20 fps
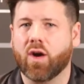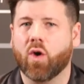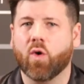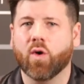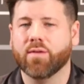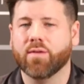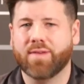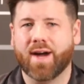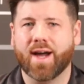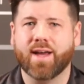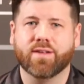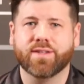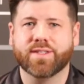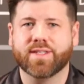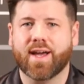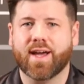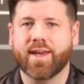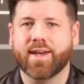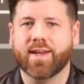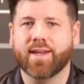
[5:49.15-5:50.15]
or vinyl
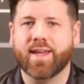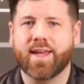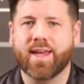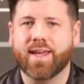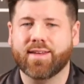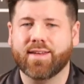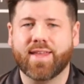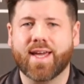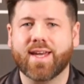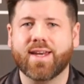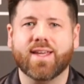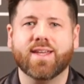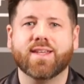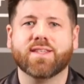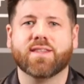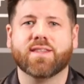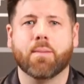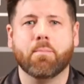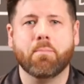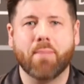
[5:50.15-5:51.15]
siding, and that
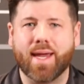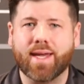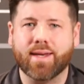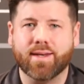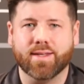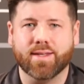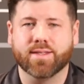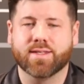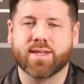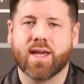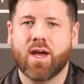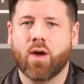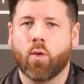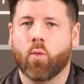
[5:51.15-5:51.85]
is the maintenance.